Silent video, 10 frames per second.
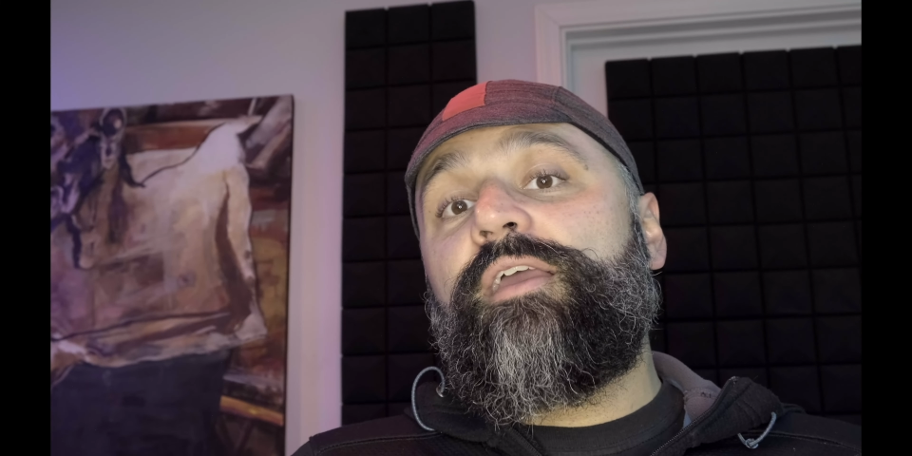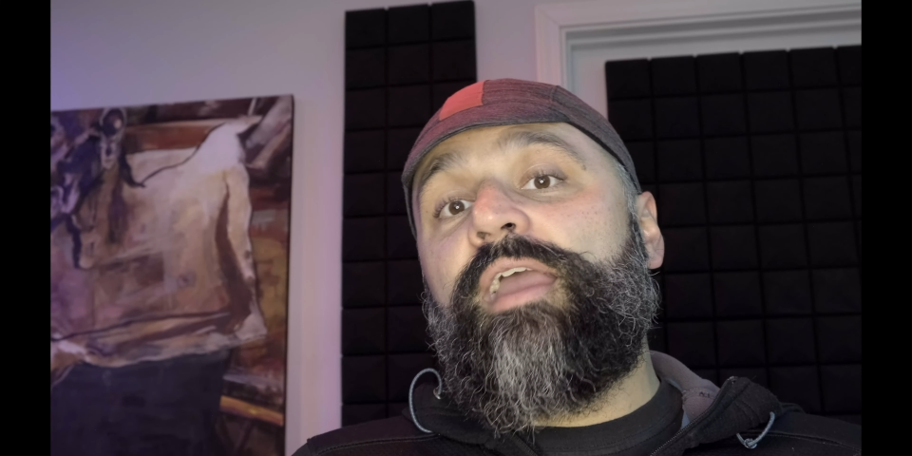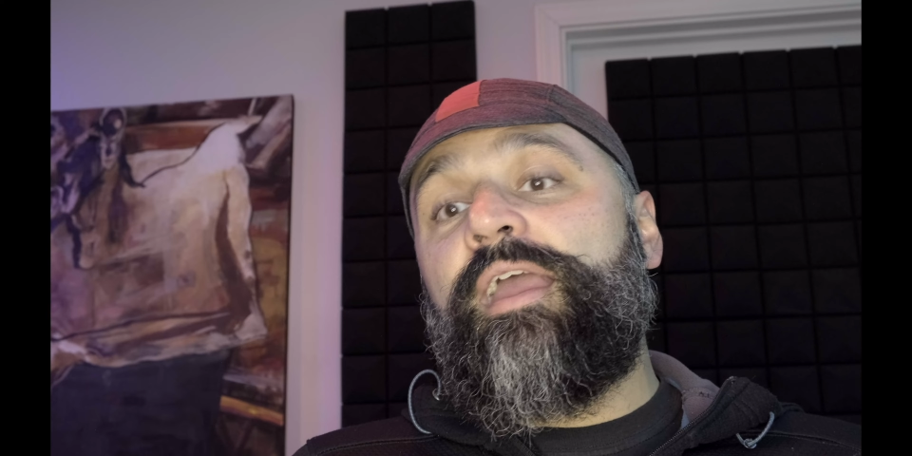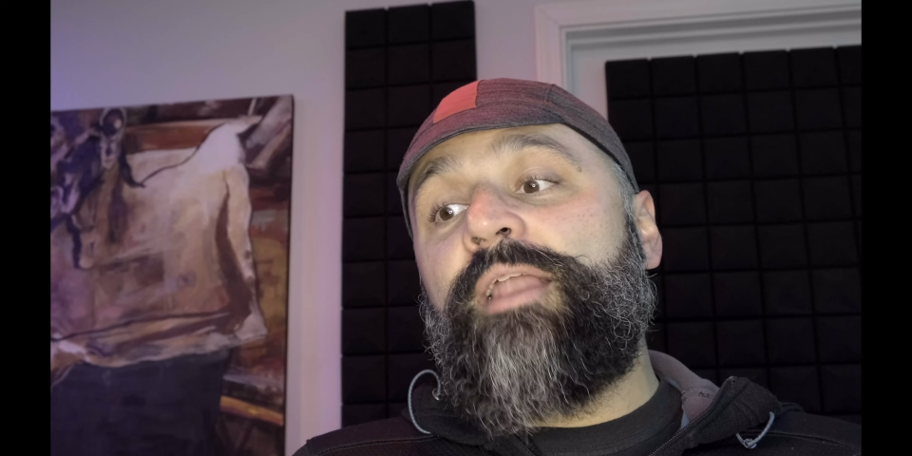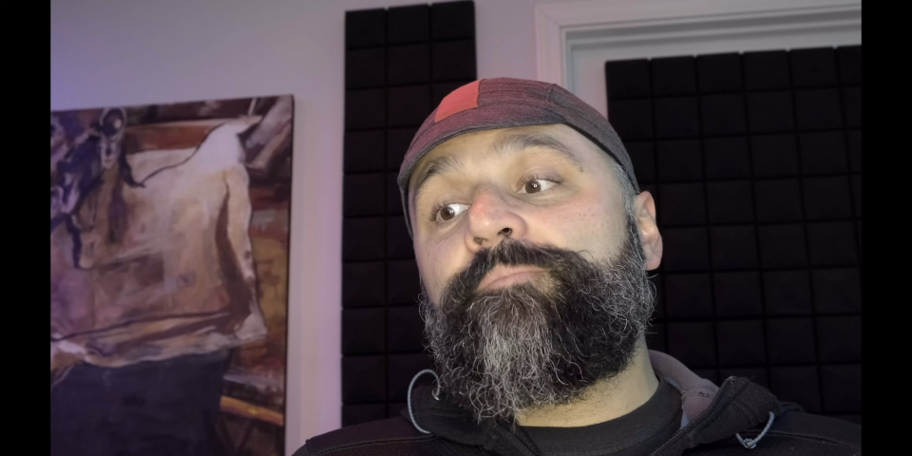
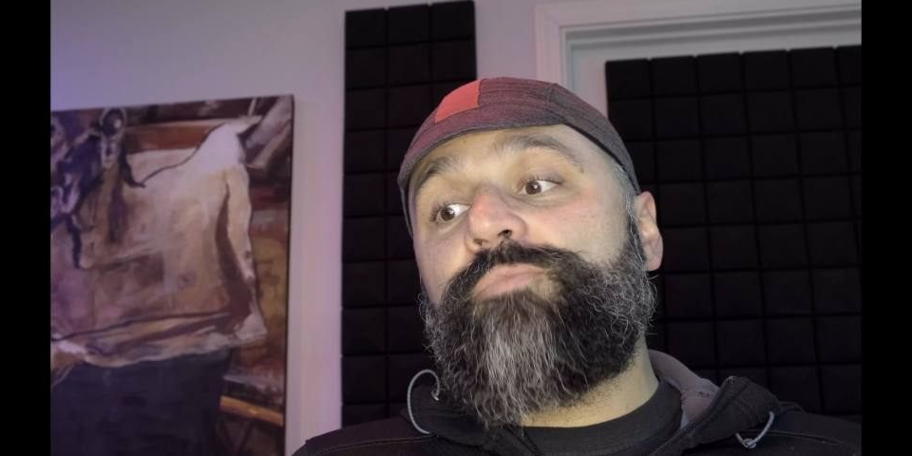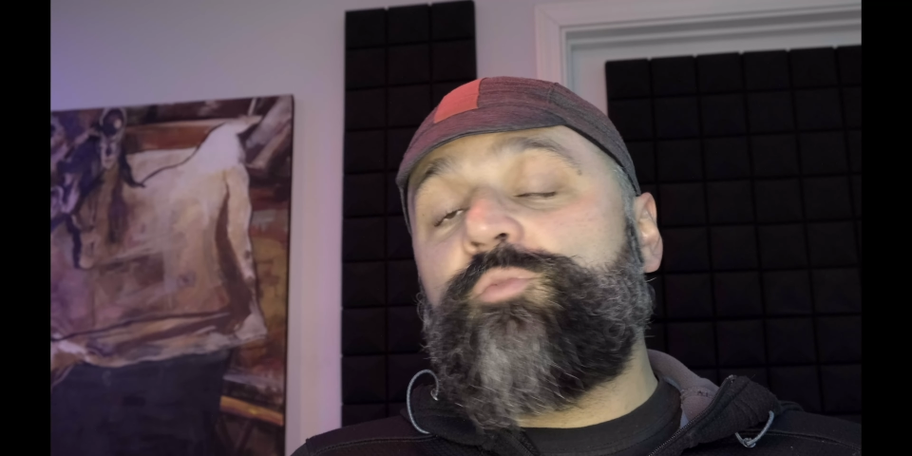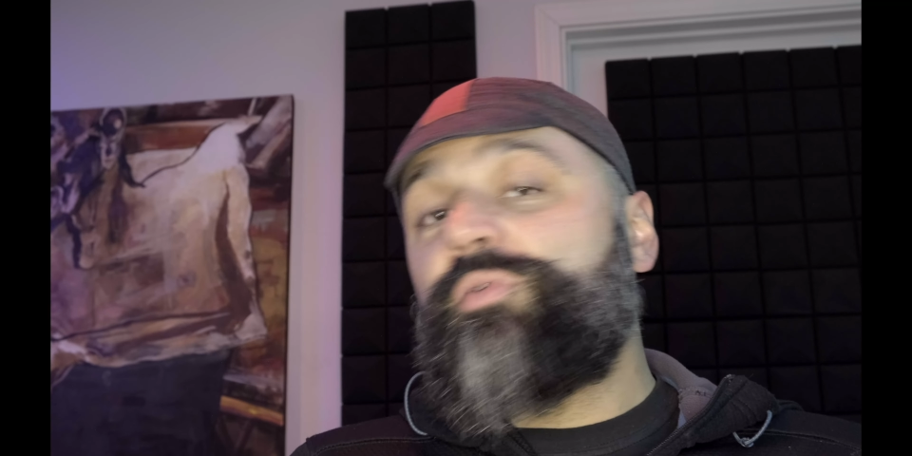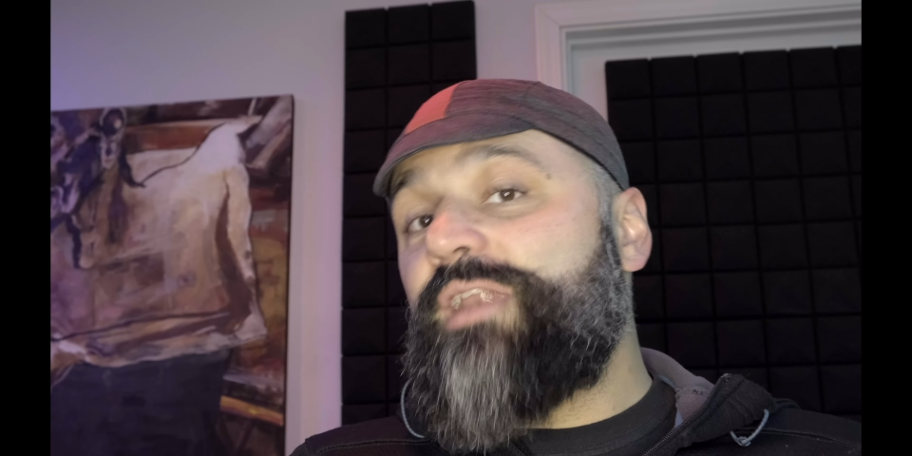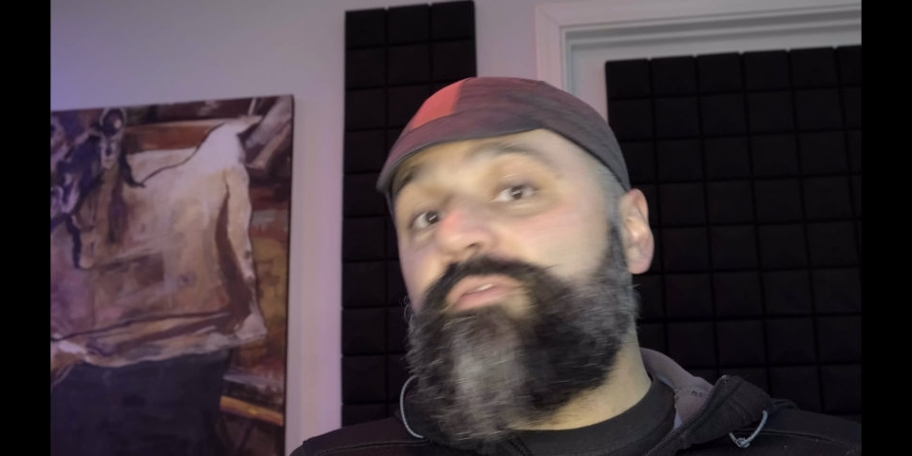and
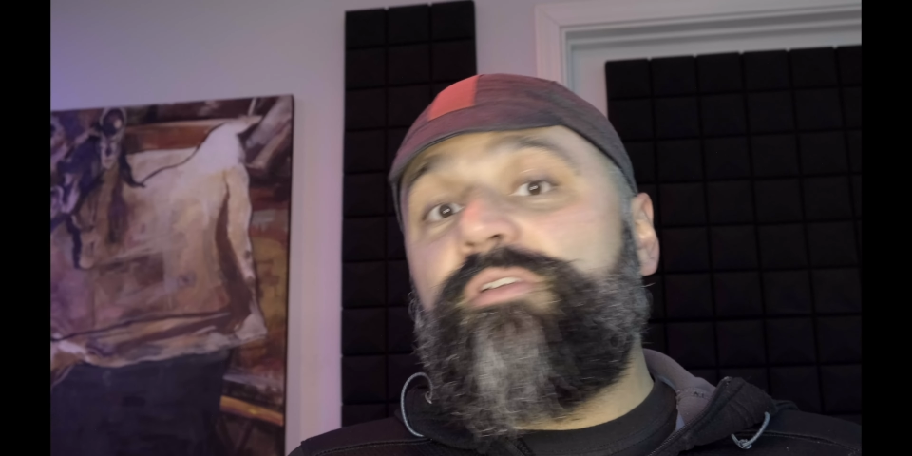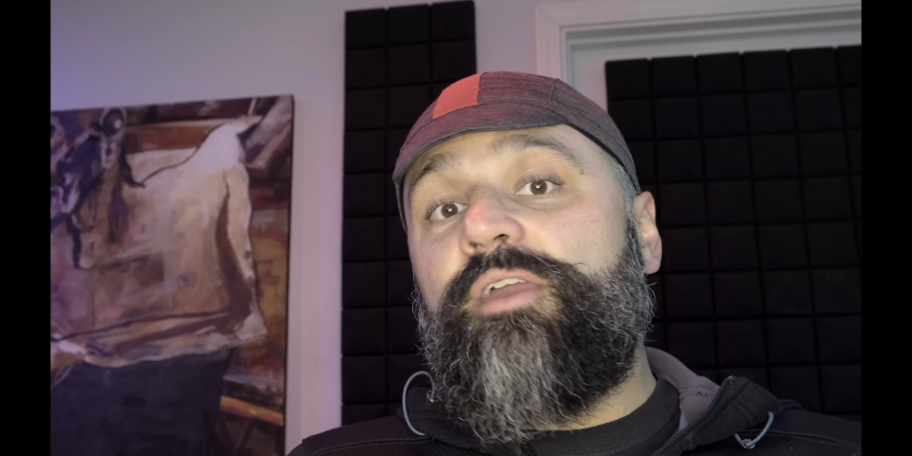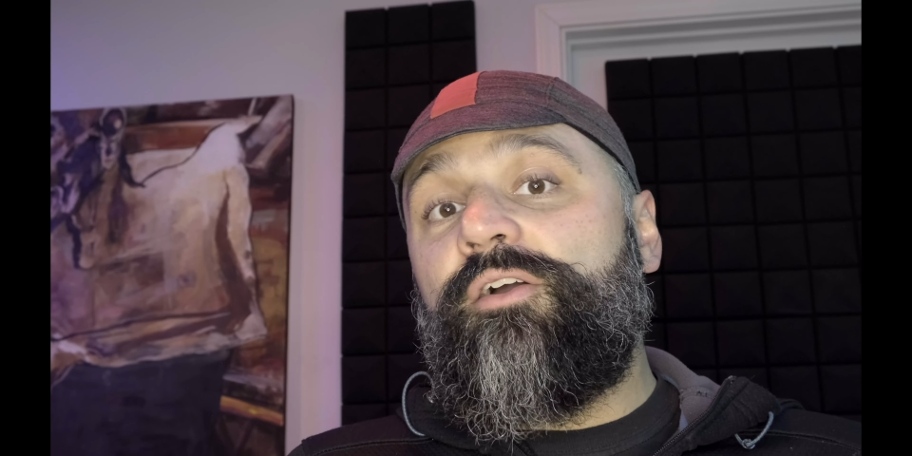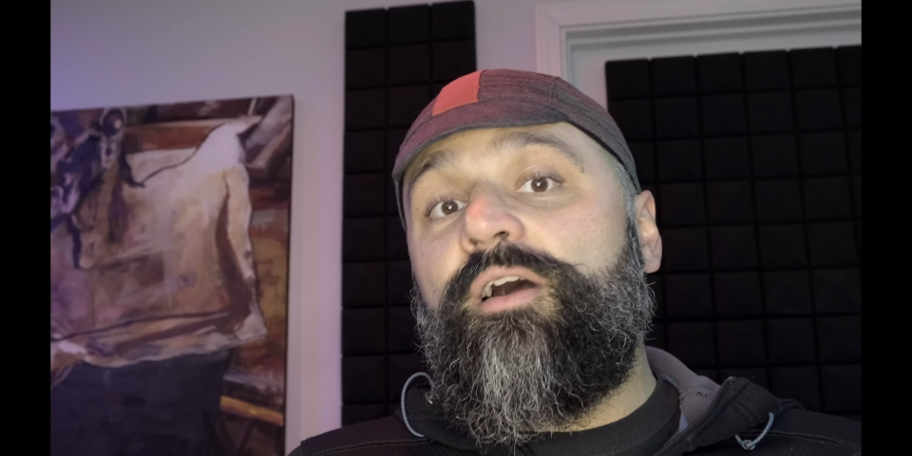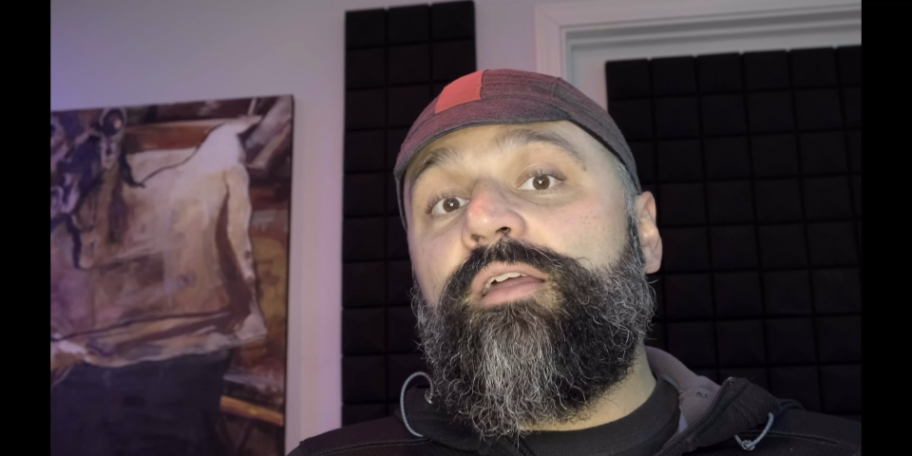you put
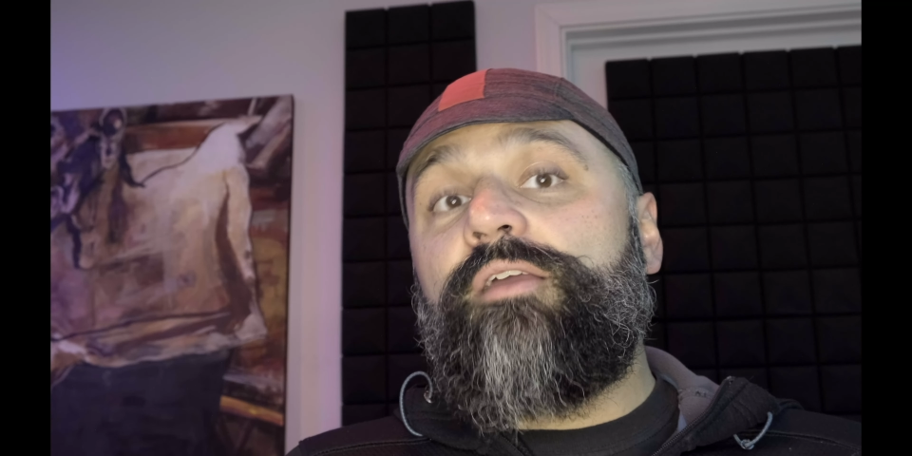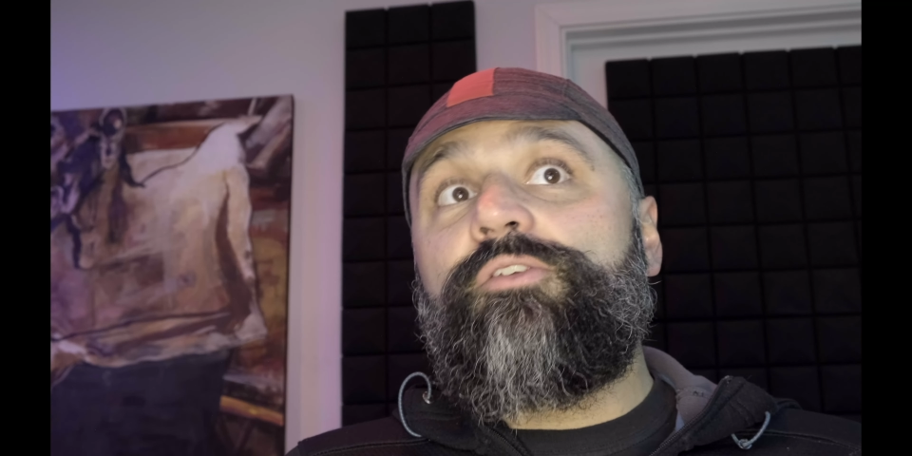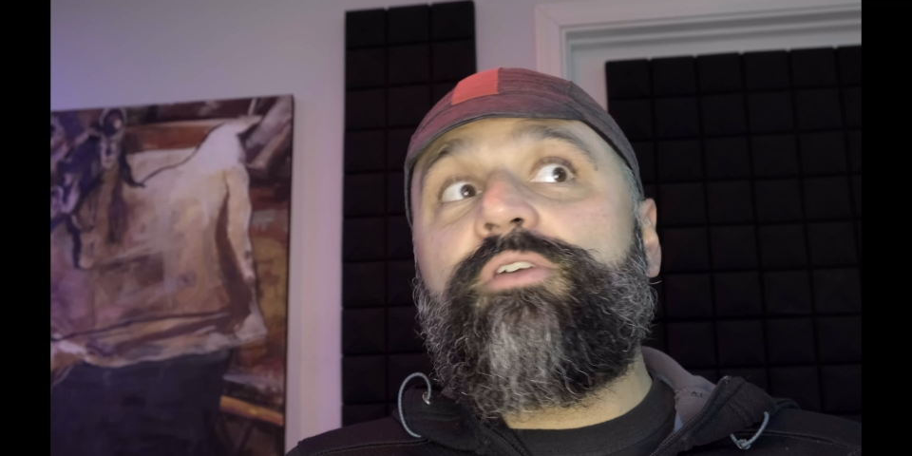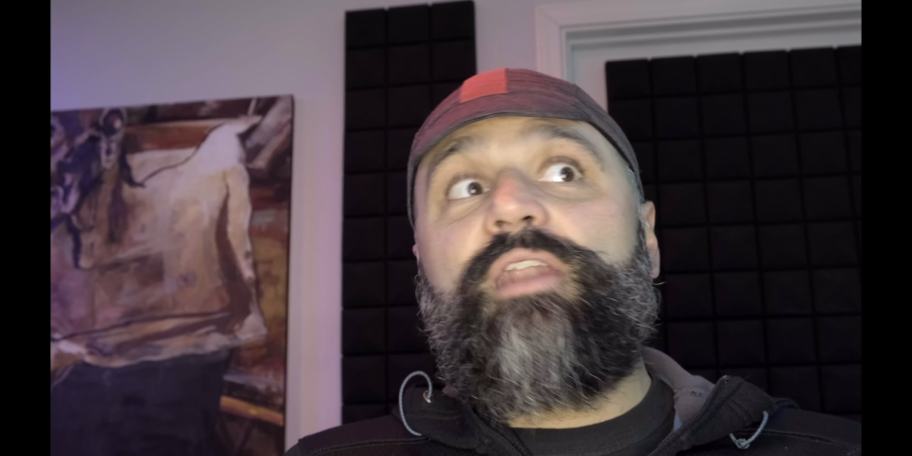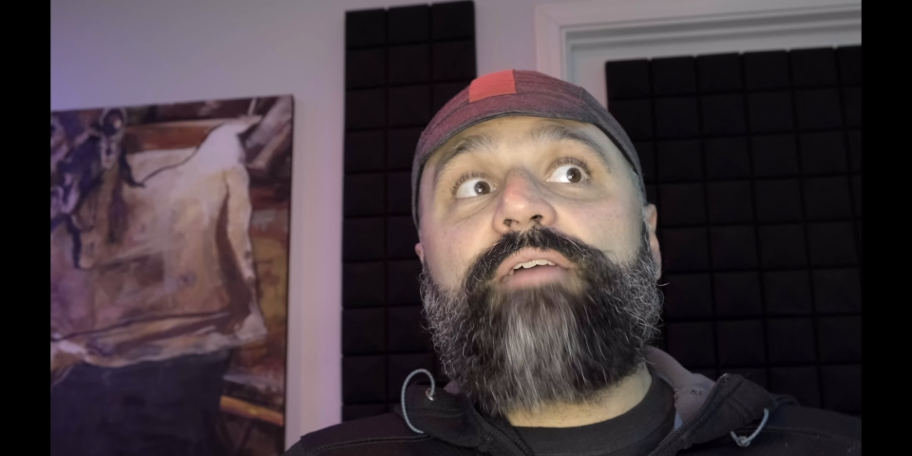everything on it,
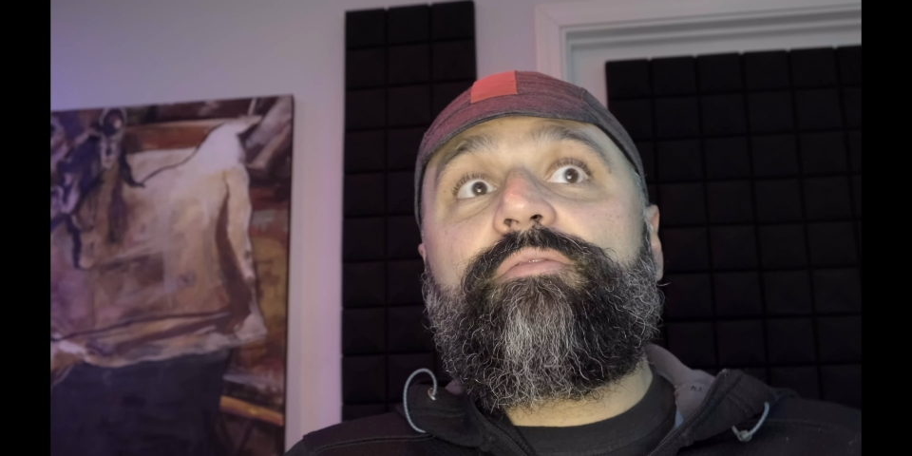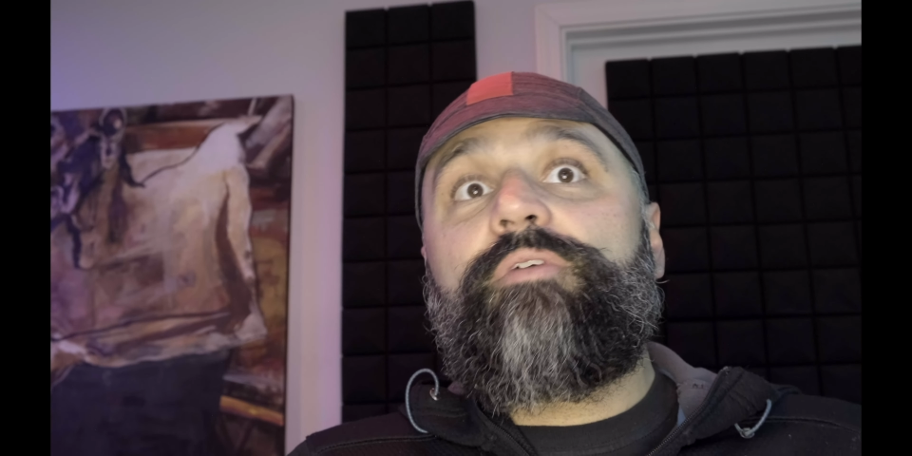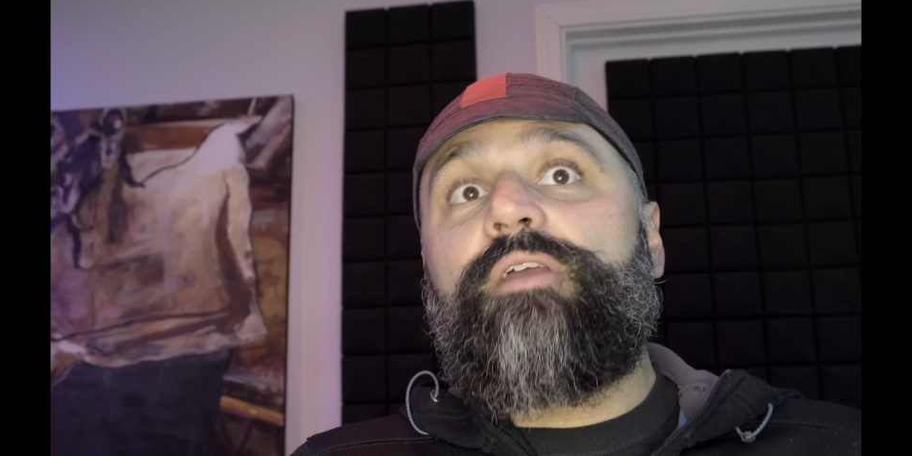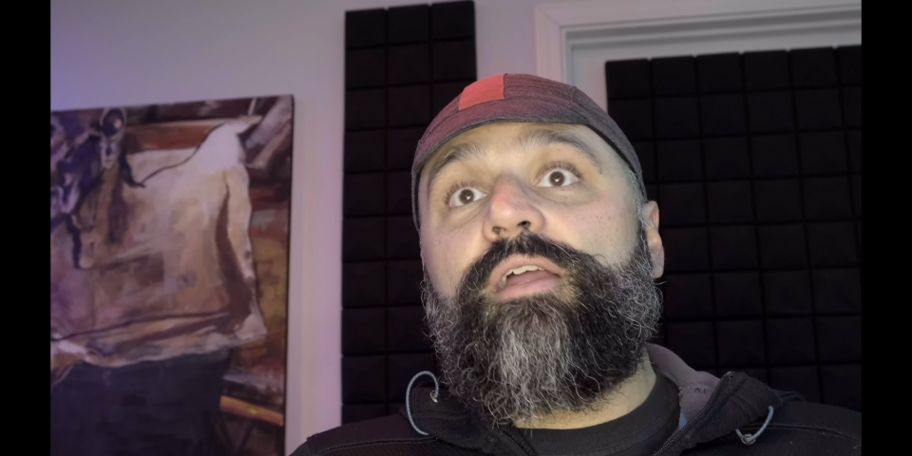you can have,